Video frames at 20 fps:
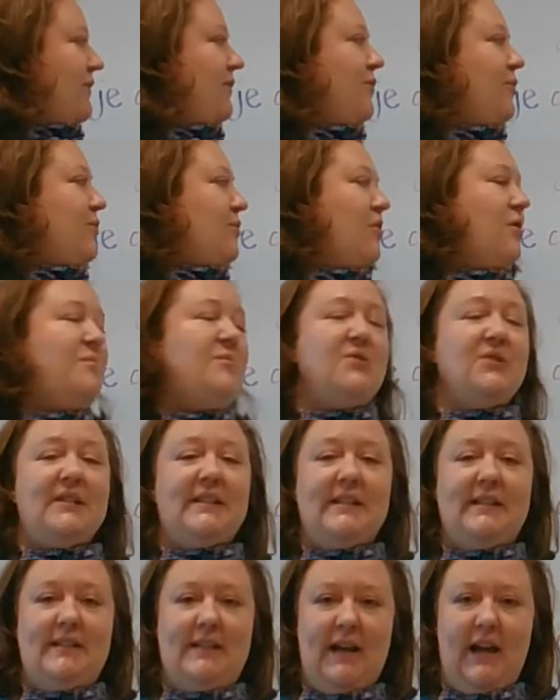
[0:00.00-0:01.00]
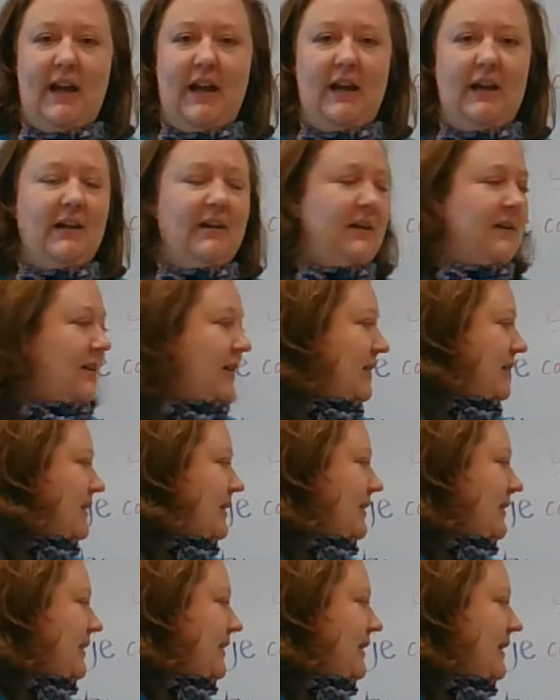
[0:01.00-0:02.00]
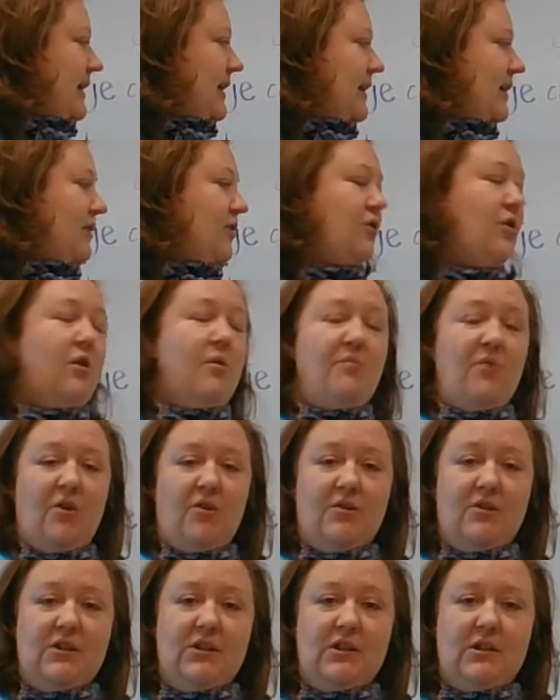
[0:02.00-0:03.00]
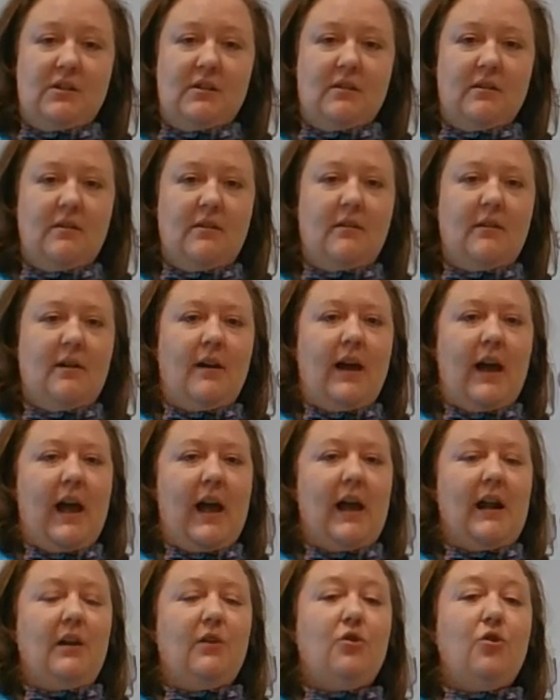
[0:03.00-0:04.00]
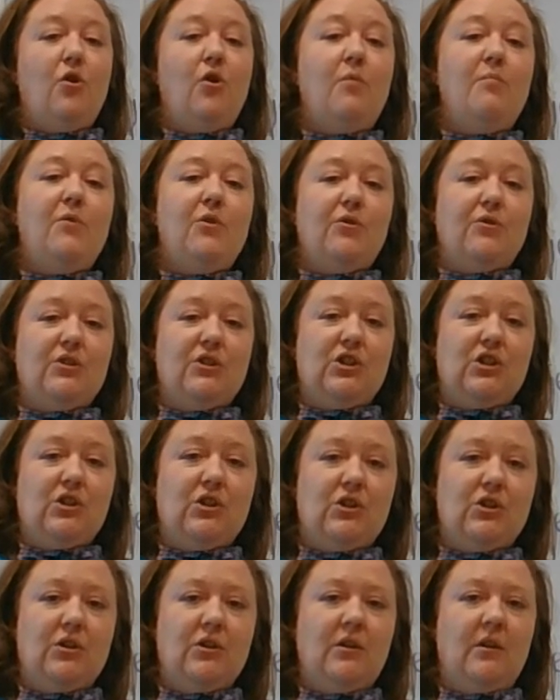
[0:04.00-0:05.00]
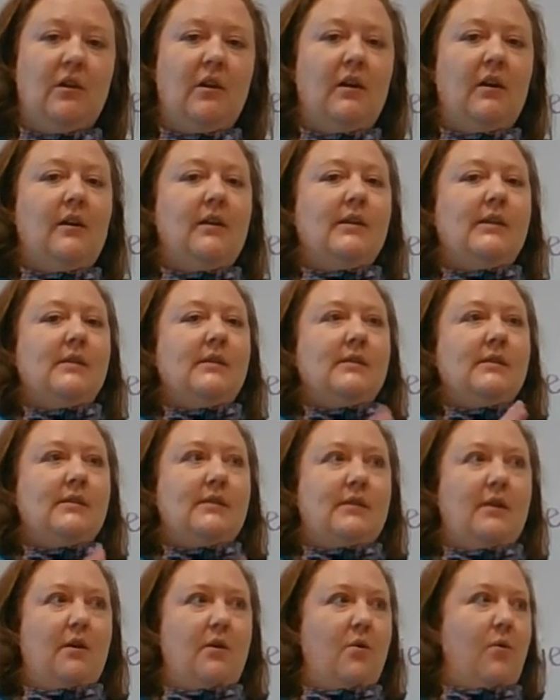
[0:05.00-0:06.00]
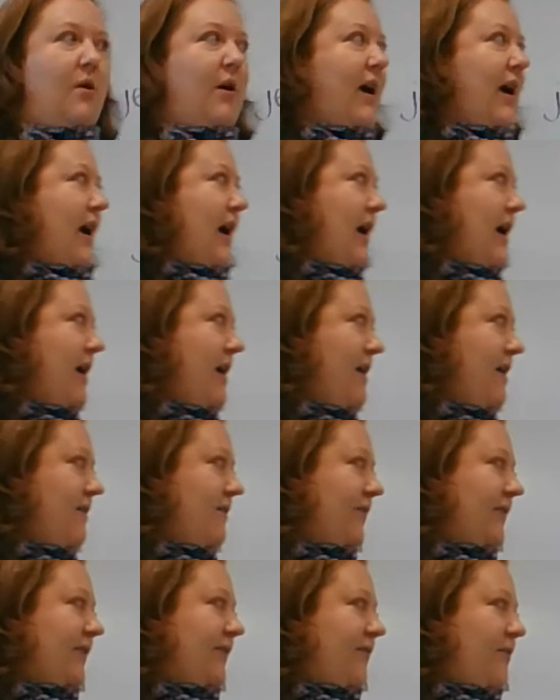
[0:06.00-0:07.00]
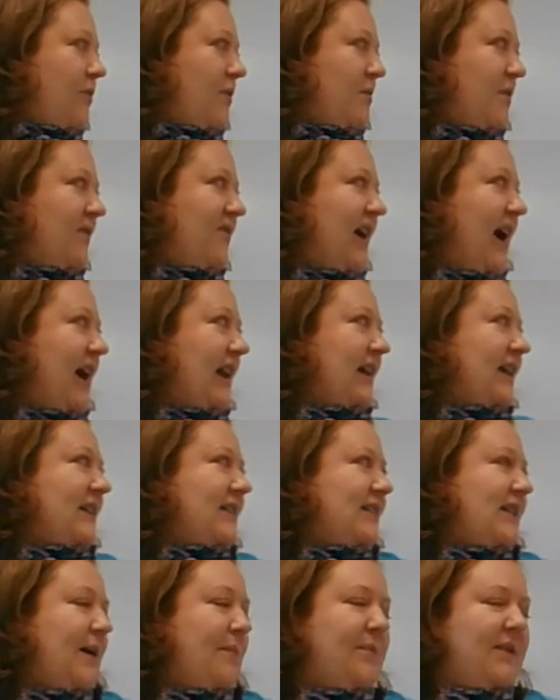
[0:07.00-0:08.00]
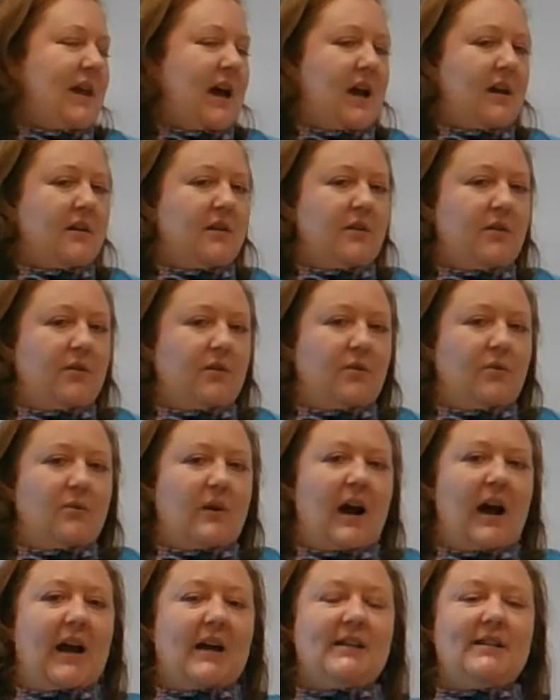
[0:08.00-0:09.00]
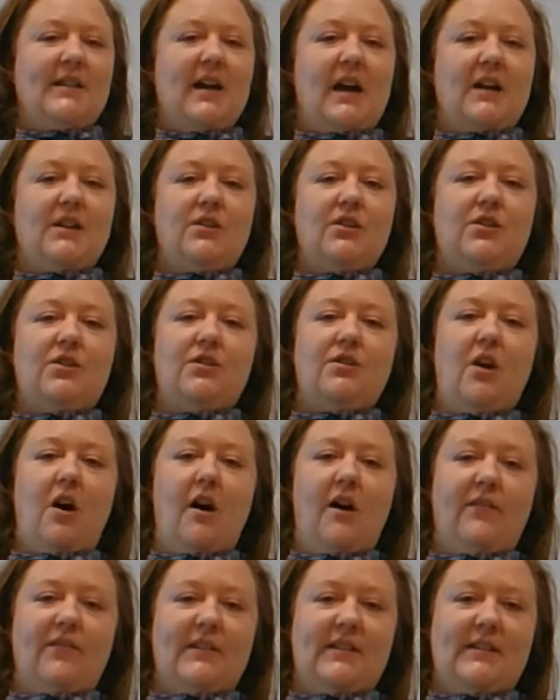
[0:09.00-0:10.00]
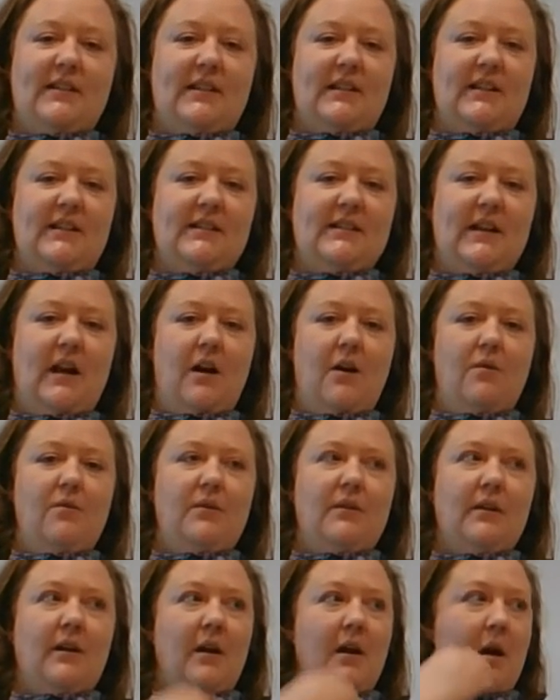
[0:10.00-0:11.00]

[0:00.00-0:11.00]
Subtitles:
vous commencez, il commence, elle commence. So every form of that except that new has that soft C sound,